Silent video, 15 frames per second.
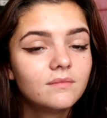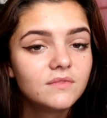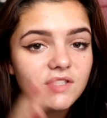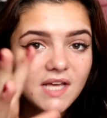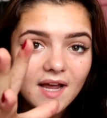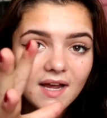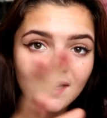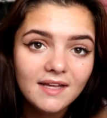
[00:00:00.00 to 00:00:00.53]

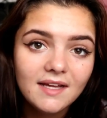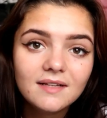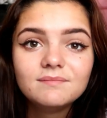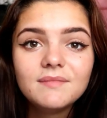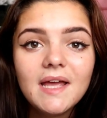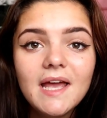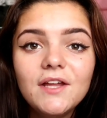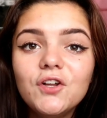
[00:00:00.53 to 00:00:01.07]
Tackle it
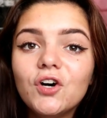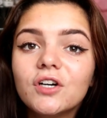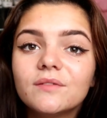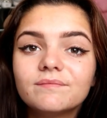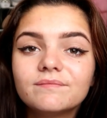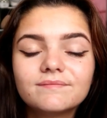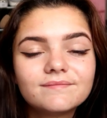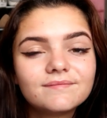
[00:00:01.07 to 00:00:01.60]
head
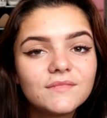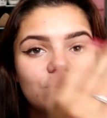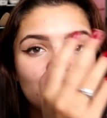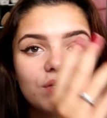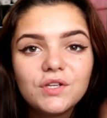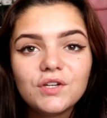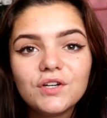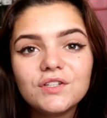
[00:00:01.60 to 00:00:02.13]
on. That's
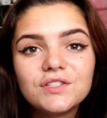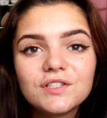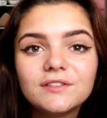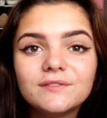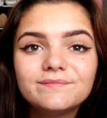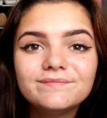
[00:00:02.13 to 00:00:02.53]
what you got to do.